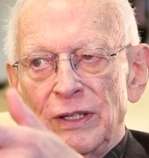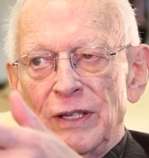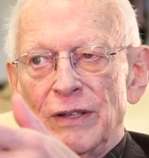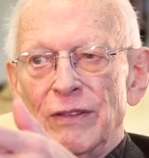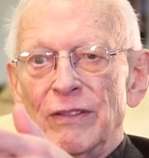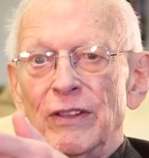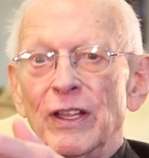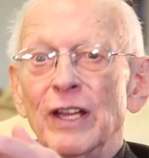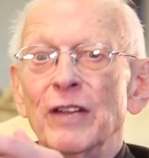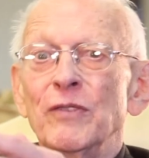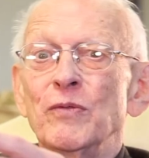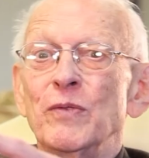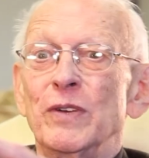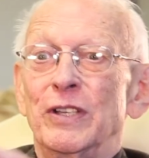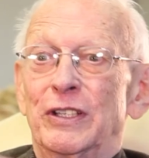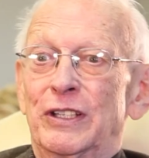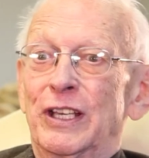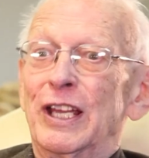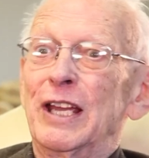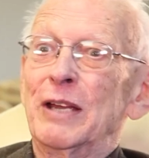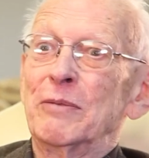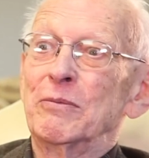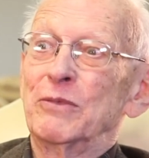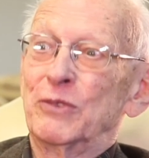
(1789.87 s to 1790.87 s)
and then we
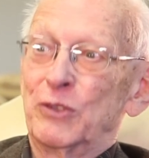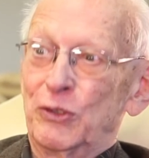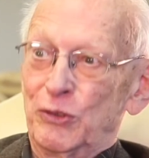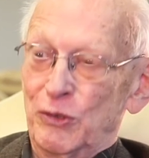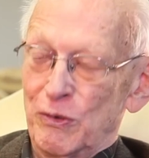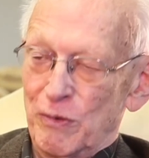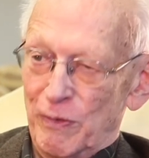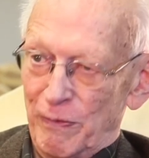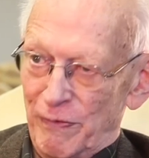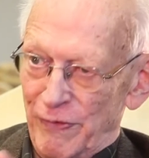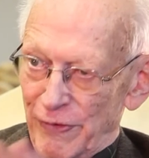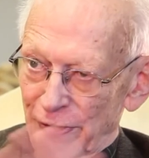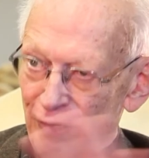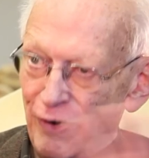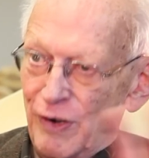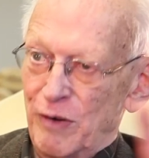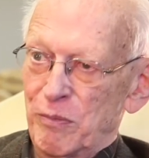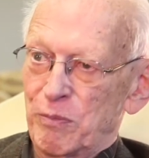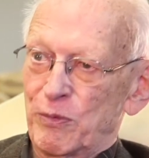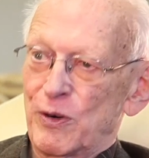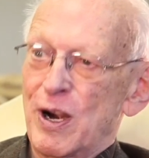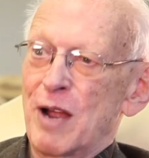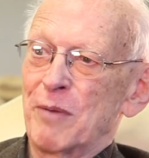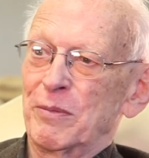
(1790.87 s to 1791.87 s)
came to a very
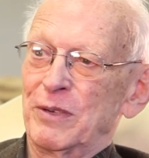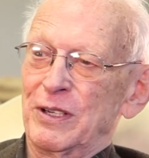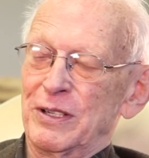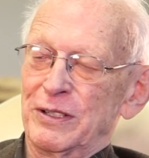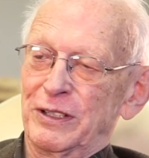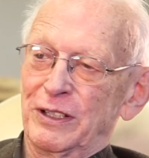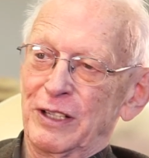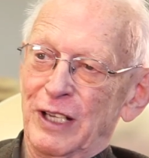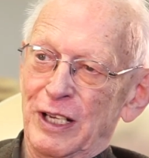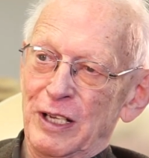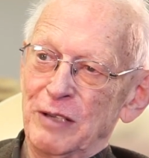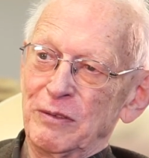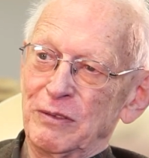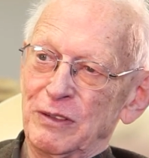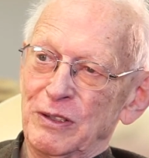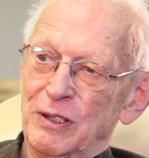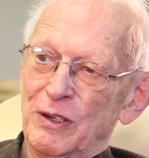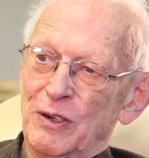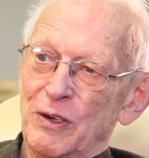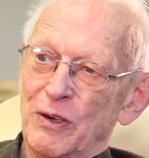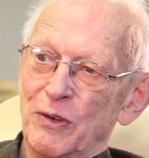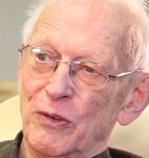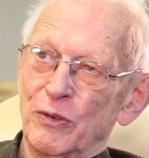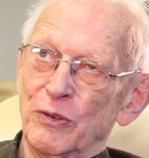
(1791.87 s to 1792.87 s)
prominent gate
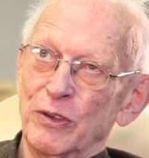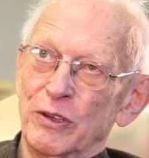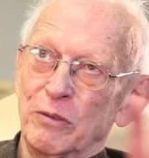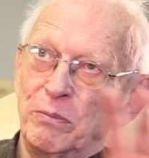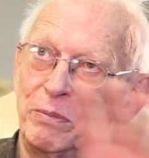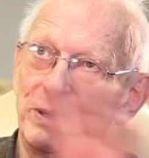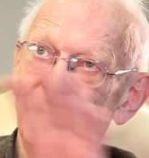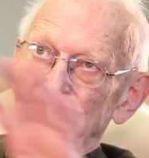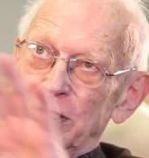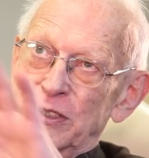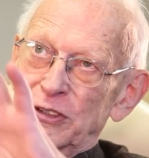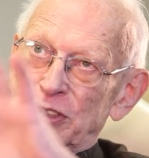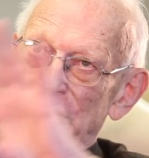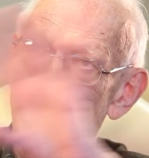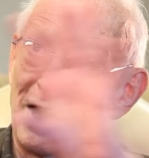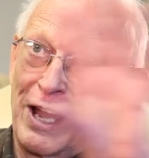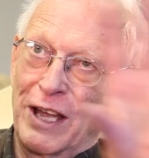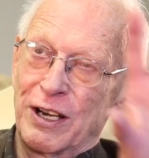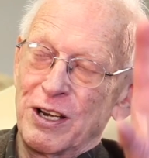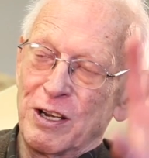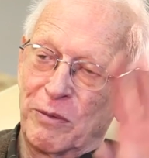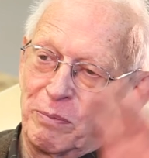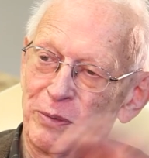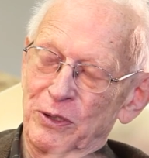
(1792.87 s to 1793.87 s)
with a big
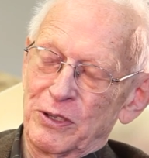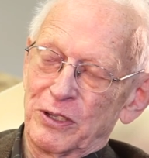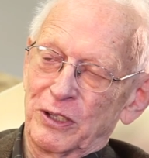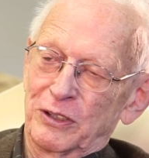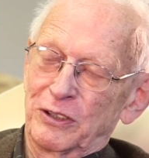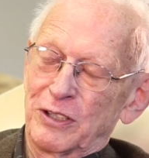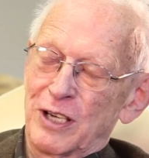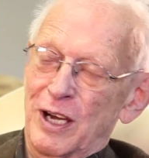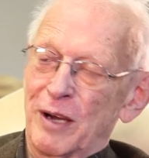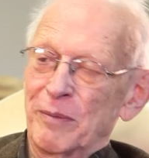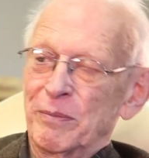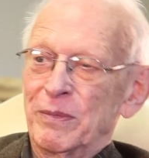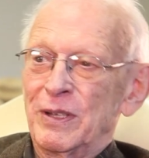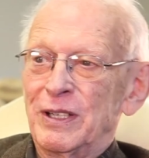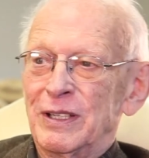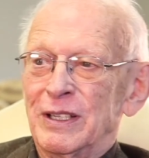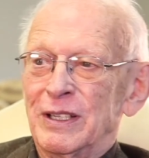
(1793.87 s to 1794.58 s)
sign up at the top